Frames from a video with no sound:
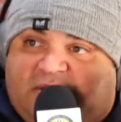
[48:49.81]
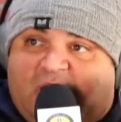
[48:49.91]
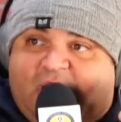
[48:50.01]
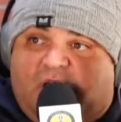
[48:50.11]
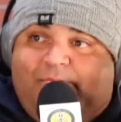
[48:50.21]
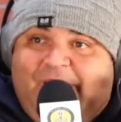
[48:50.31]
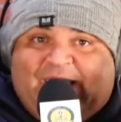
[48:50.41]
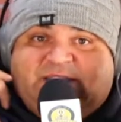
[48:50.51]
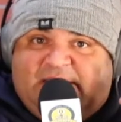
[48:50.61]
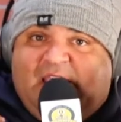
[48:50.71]
It's not going to come
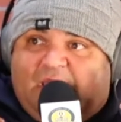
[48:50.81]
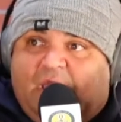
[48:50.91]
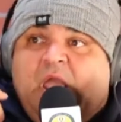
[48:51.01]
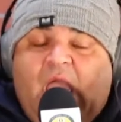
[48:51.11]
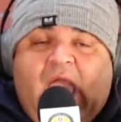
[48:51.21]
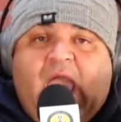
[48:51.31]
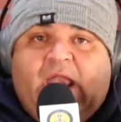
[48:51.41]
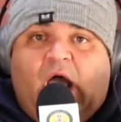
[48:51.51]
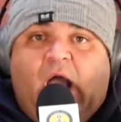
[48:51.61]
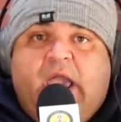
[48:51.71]
back as thick and